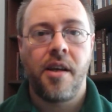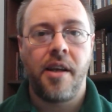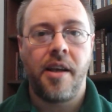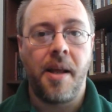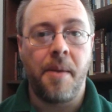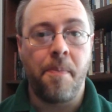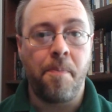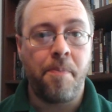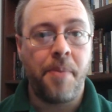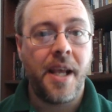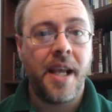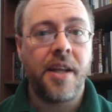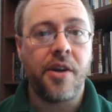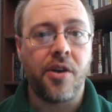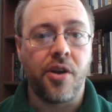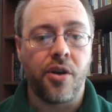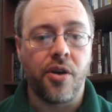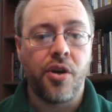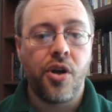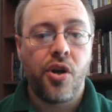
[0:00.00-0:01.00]
and
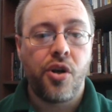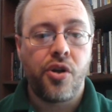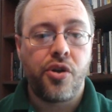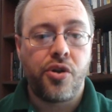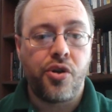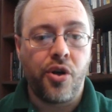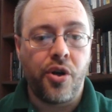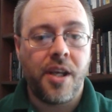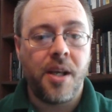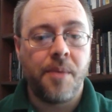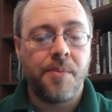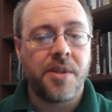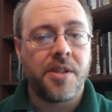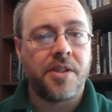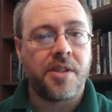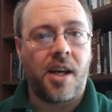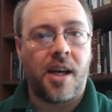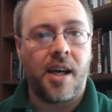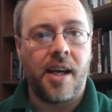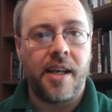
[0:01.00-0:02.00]
Peter took him
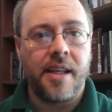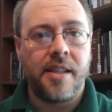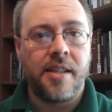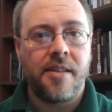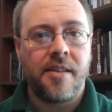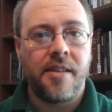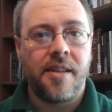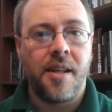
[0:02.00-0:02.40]
aside